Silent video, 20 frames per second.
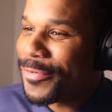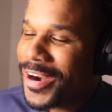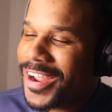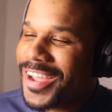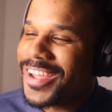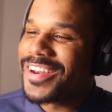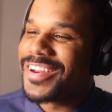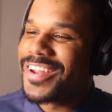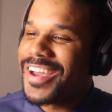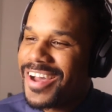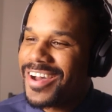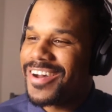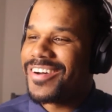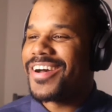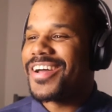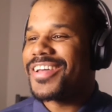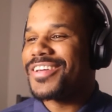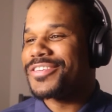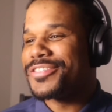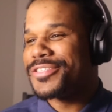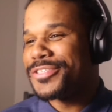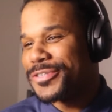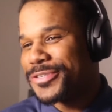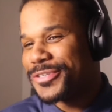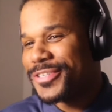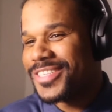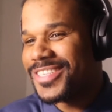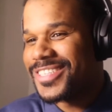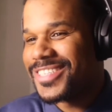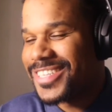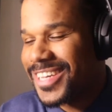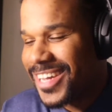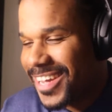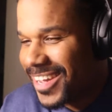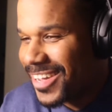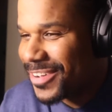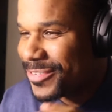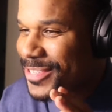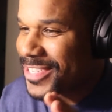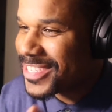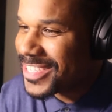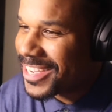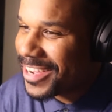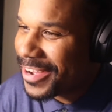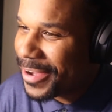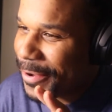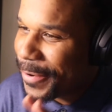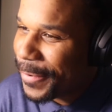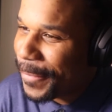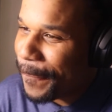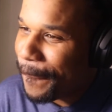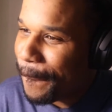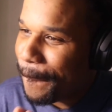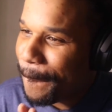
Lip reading: right now. How you doing today? What's up?